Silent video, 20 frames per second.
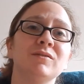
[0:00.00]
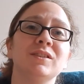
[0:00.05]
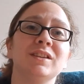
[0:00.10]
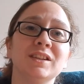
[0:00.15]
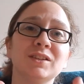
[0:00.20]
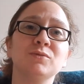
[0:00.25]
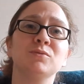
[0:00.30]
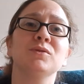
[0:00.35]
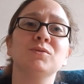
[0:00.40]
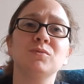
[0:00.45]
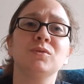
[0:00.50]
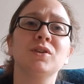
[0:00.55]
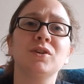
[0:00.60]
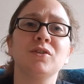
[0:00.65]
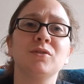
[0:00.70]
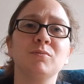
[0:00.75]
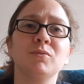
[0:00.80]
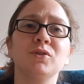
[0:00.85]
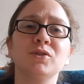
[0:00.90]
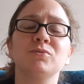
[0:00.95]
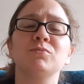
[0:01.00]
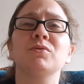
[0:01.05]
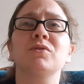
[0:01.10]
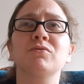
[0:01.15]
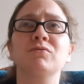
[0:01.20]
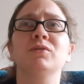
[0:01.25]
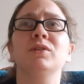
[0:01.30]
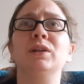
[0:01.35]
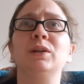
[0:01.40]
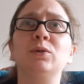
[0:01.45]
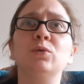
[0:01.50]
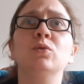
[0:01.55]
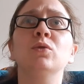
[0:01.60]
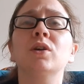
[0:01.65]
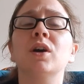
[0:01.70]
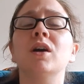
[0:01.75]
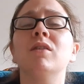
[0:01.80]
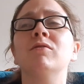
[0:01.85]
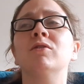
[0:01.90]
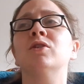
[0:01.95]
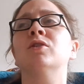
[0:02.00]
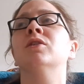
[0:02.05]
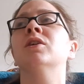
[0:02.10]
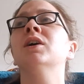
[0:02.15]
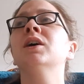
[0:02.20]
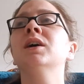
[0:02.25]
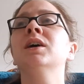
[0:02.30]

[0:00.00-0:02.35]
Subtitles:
this was one of the books with a really cool cover.